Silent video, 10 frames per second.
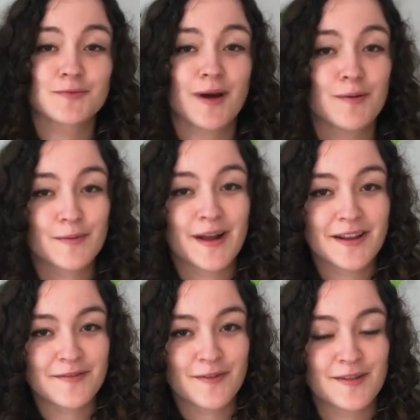So while we're
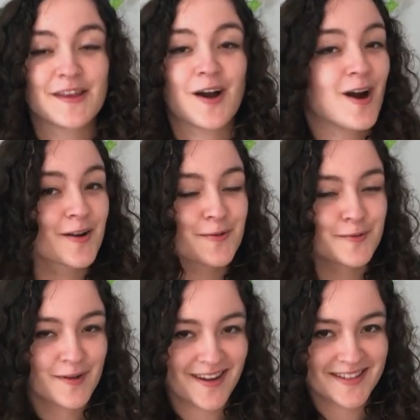waiting for the hot
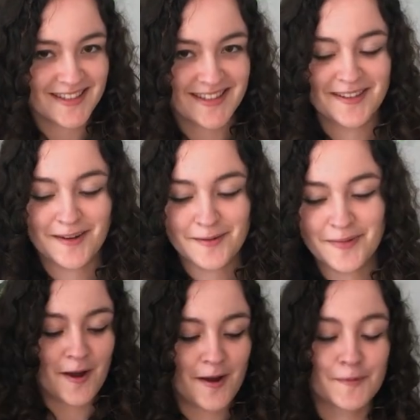glue gun to heat up,
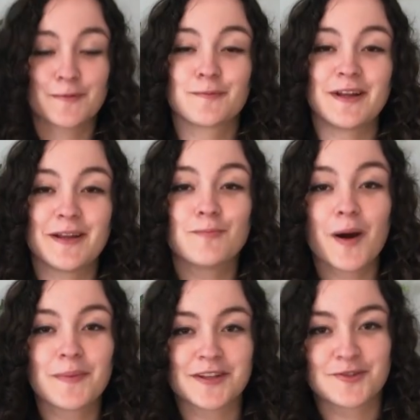uh, we were reading
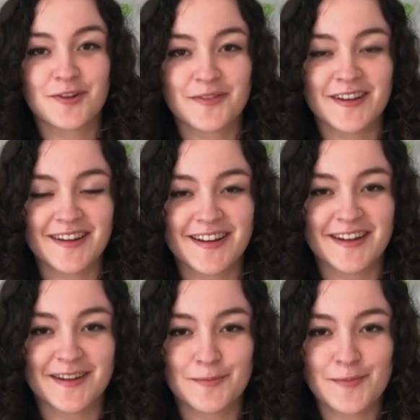Muppet trivia,
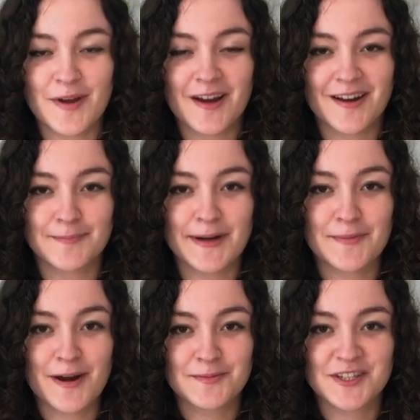and uh, my
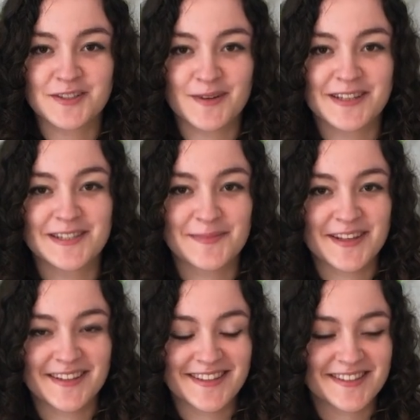mom just read to me
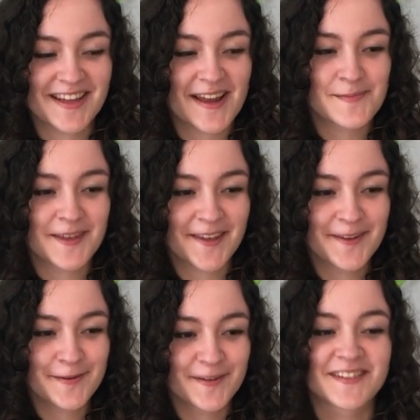that Sam the
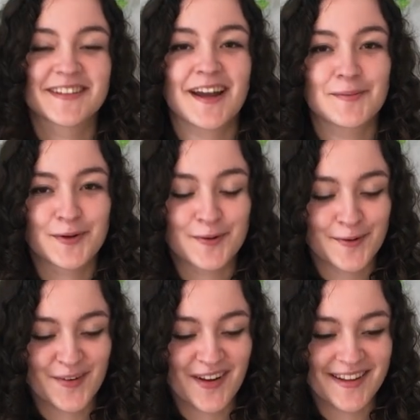Eagle is a
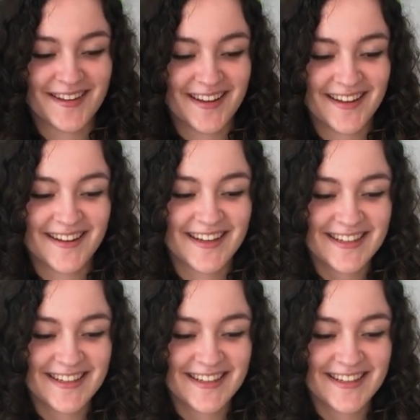Capricorn, and like,